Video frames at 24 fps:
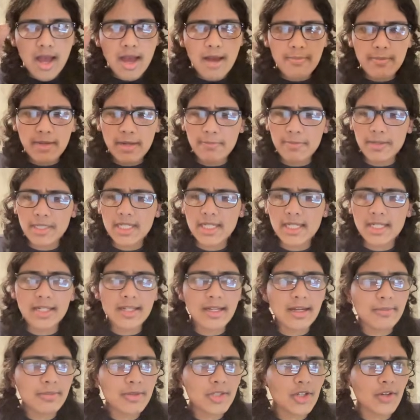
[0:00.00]
In particular,
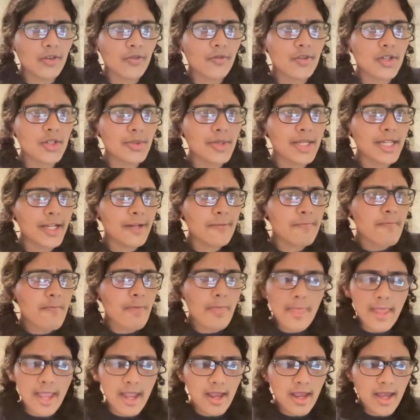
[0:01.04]
I'm sort of doing,
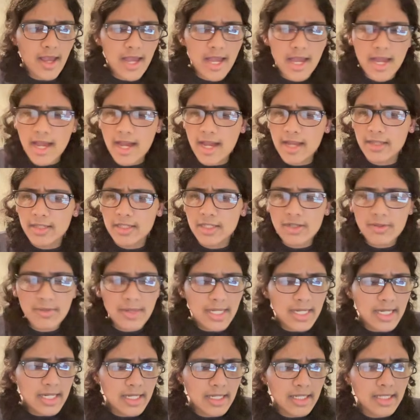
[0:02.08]

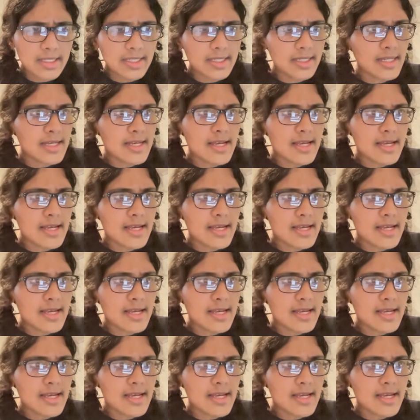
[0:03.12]
let's see,